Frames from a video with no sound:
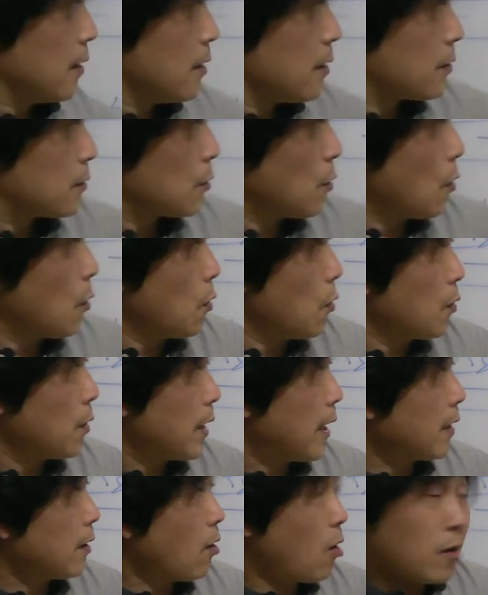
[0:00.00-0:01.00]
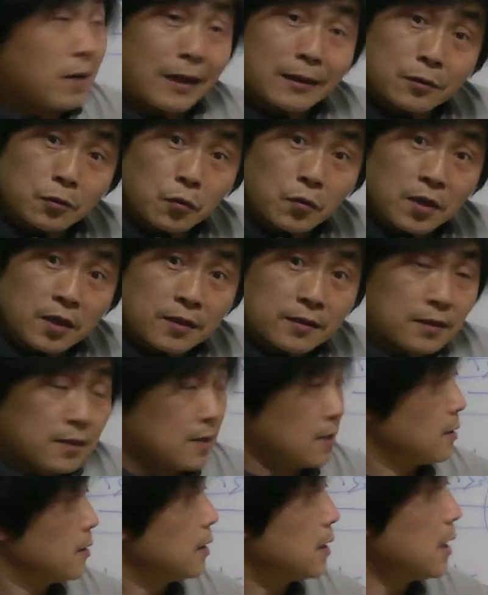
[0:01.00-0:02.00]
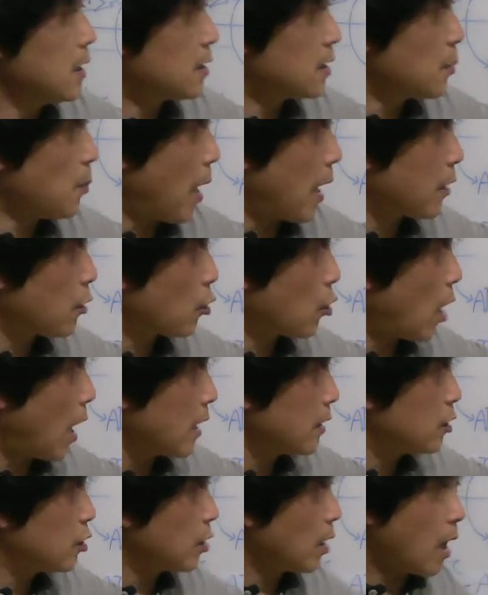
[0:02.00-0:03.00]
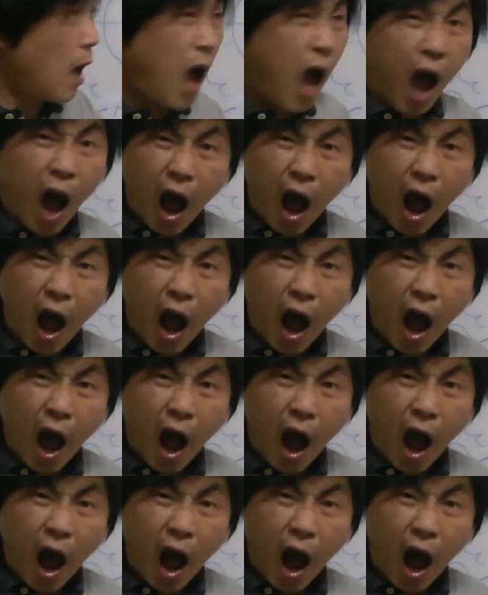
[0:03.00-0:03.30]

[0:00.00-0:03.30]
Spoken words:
So, and another one, this mitochondria,